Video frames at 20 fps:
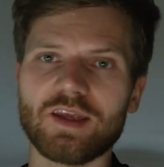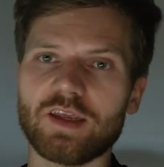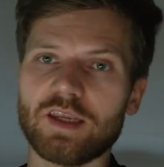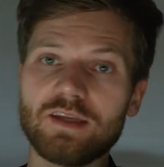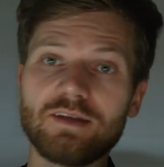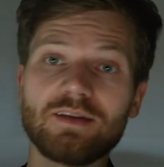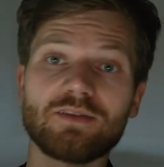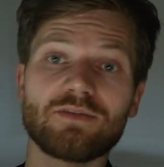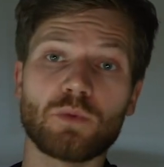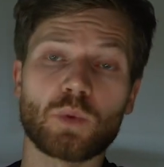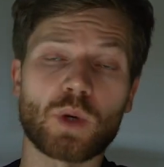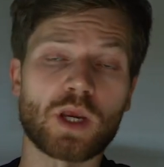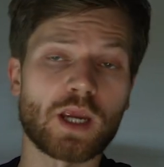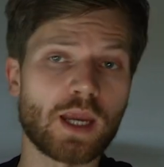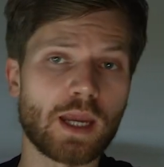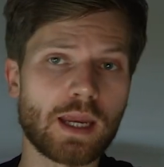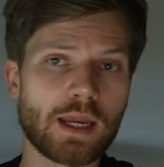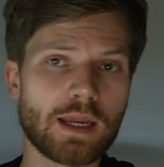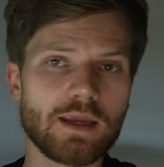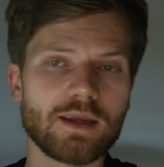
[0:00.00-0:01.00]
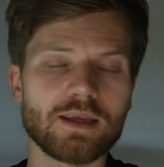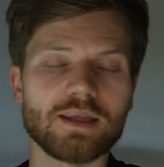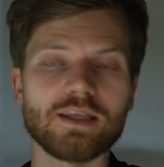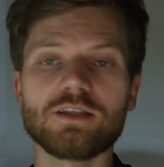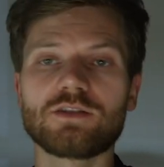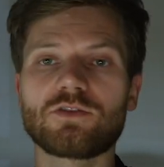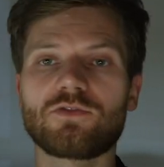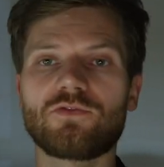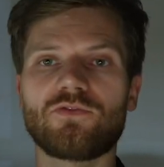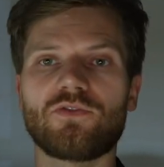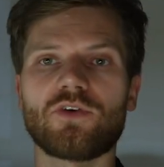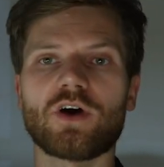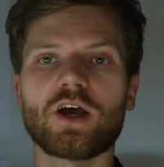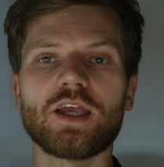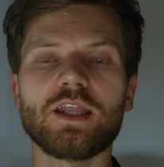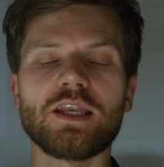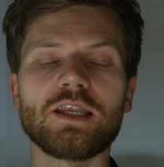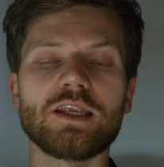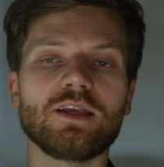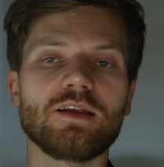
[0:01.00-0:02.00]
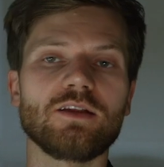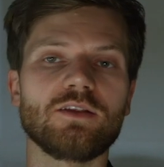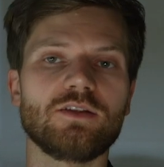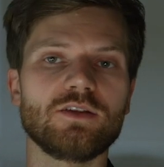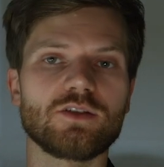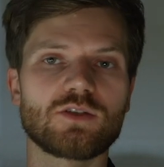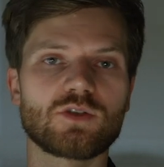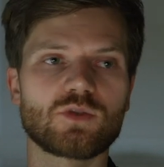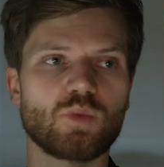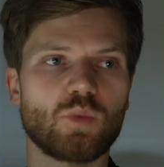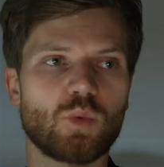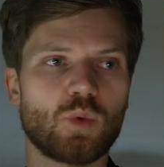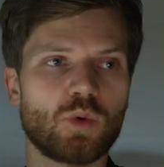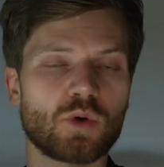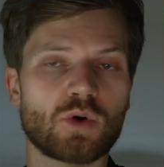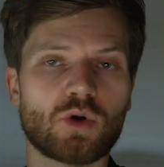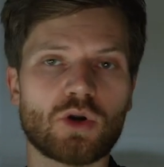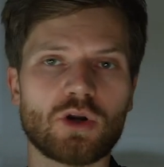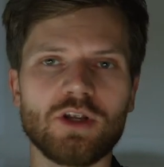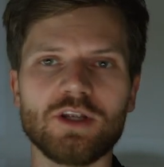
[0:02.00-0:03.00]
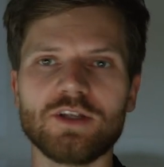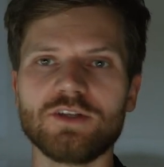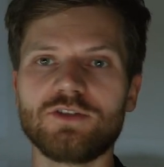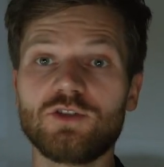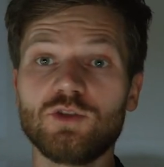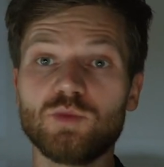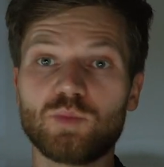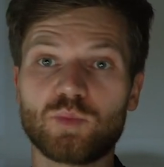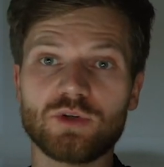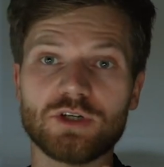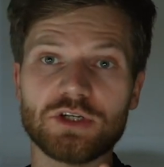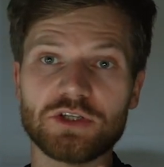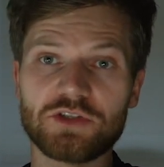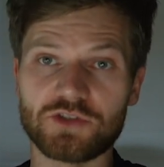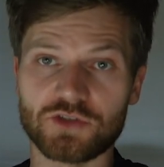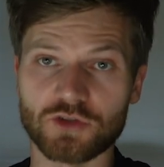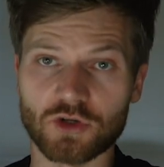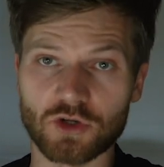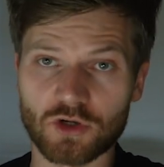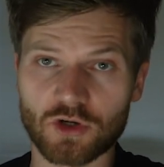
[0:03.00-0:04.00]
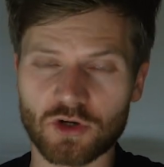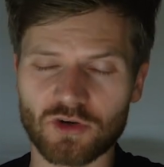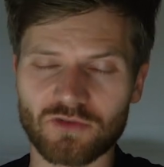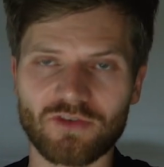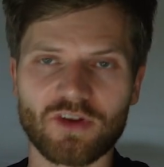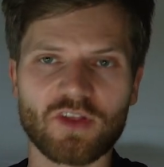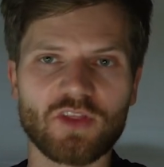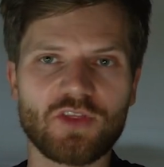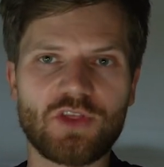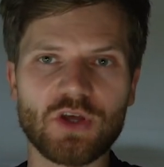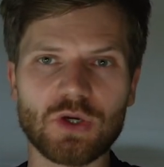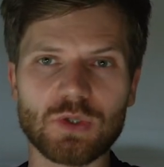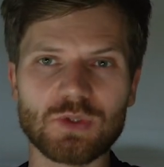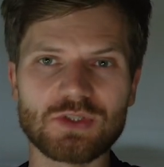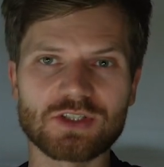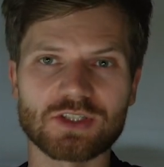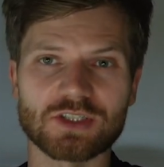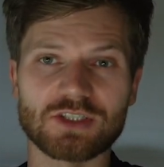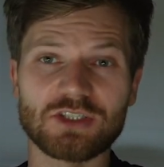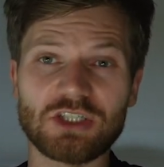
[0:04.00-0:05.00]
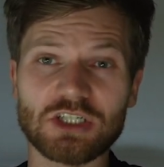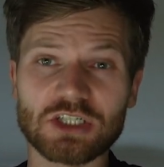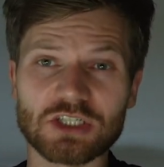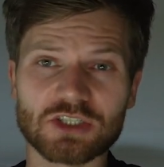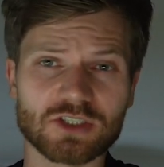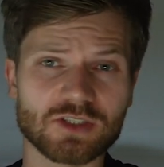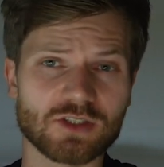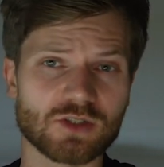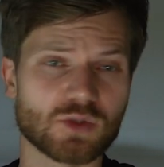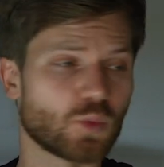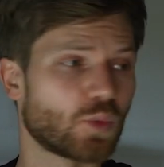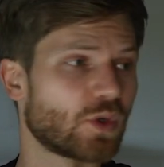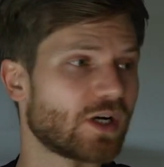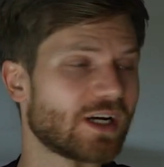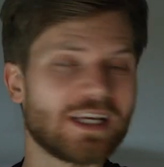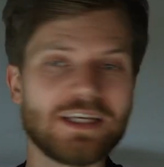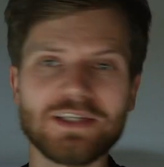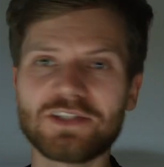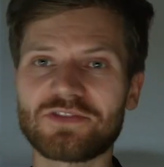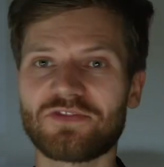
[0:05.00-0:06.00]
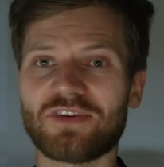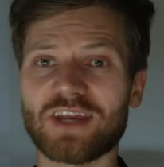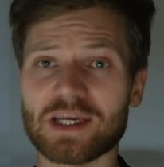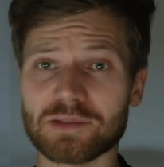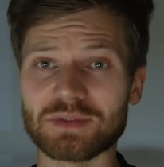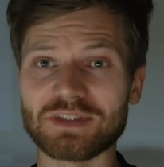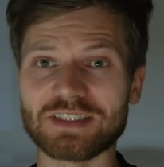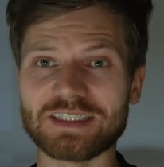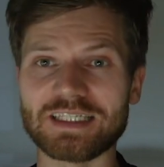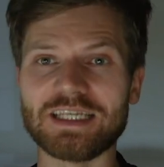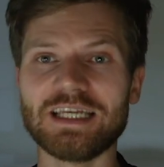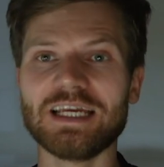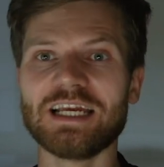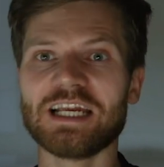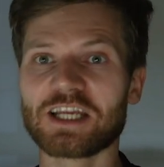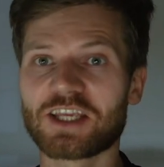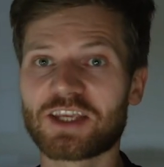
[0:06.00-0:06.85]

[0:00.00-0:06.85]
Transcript: in a way, is fighting this war to preserve those conditions where his family